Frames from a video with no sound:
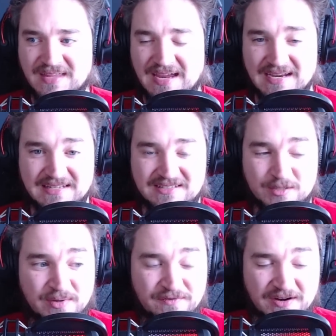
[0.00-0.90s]
And
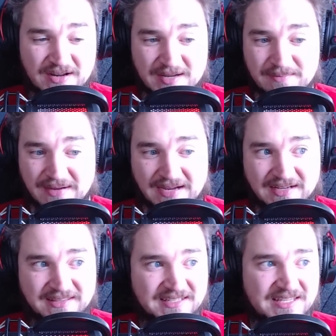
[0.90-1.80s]
to be fair to him,
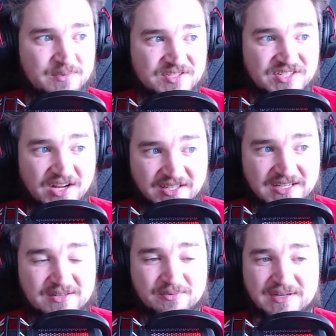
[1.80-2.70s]
I think he was
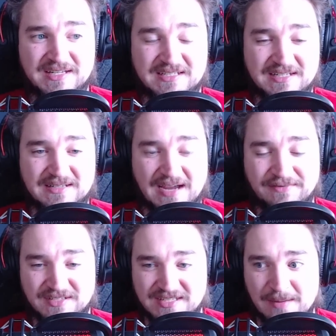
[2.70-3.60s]
solid when he did have
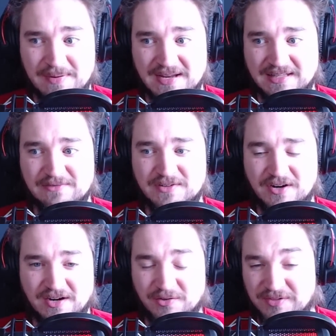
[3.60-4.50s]
to step in at left
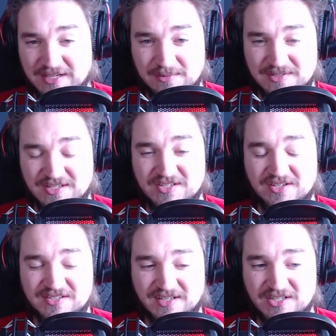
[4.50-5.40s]
guard. I don't think he was as
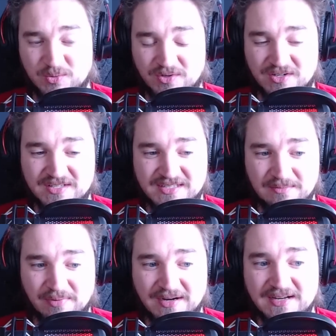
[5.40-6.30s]
good as Elijah
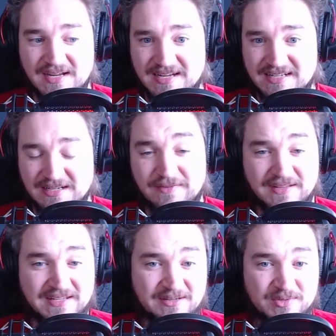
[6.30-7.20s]
Wilkinson, but he
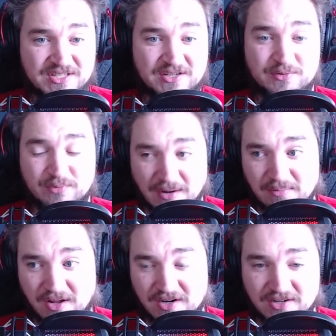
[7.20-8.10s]
definitely was a good run
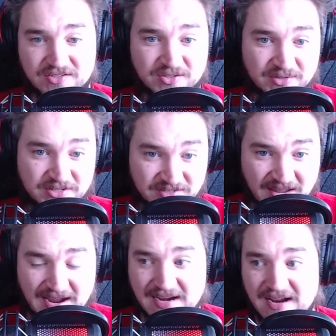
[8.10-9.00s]
blocker, so there's
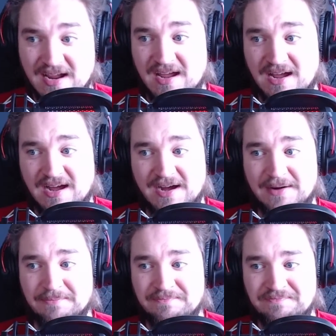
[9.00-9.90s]
that.
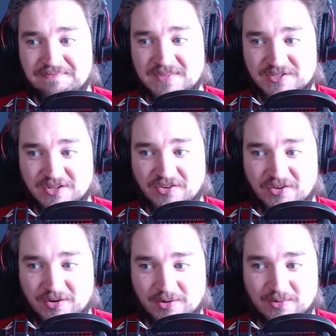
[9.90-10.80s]
There's
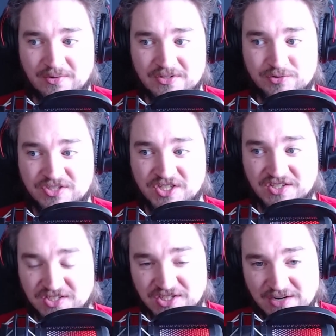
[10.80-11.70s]
also
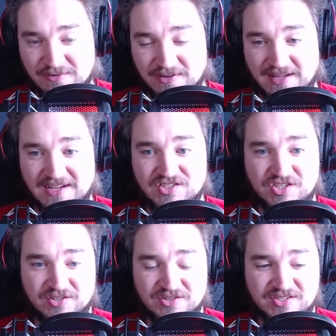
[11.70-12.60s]
Justin Schaefer, last
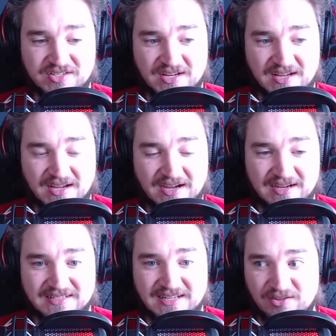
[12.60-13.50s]
year's
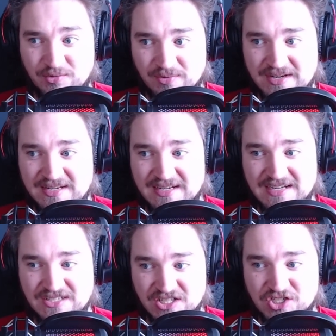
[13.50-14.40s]
day 3
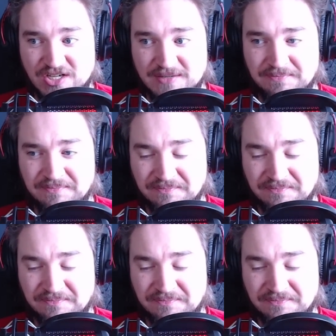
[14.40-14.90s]
addition,